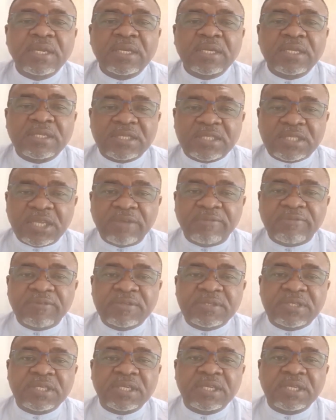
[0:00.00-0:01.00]
the
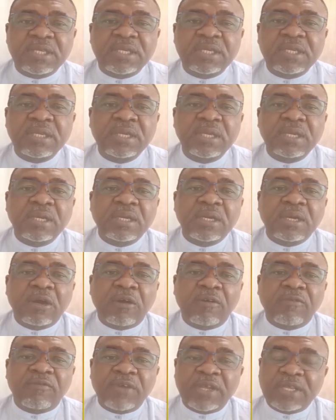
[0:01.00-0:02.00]
safety
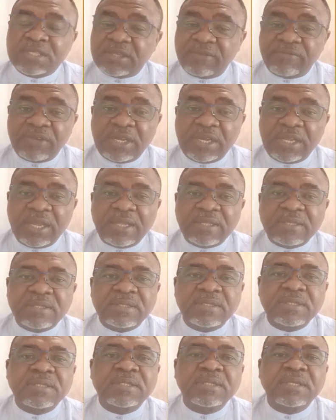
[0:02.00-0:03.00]
of
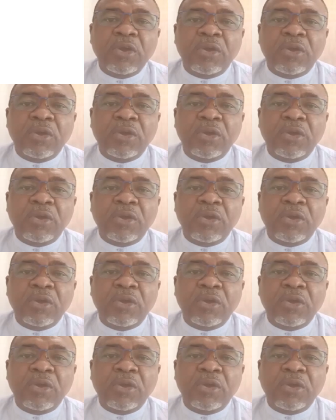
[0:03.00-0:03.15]
civilians